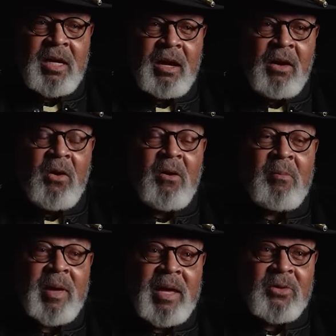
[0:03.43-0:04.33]
uh, all
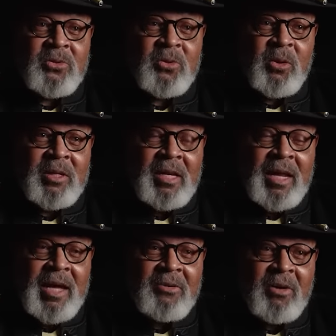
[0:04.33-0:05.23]
males who went to
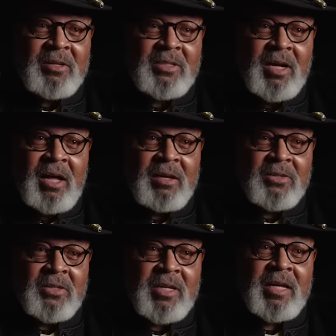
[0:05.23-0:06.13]
land grants colleges